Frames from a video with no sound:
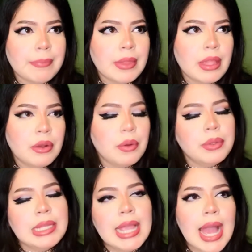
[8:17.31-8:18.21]
It
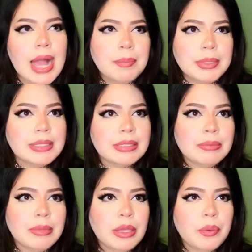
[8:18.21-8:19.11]
only happened to
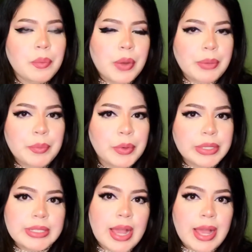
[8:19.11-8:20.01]
me one more
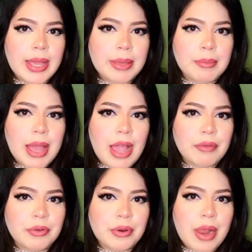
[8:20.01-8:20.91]
time
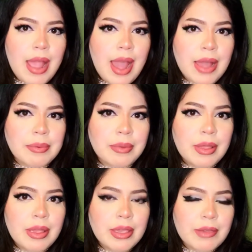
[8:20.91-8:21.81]
after I had
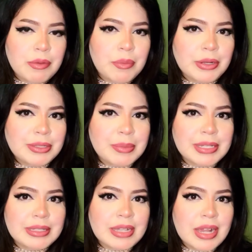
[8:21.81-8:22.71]
given birth to my
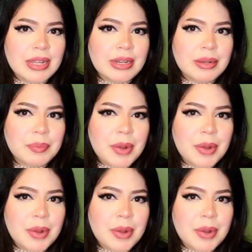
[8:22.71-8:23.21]
son.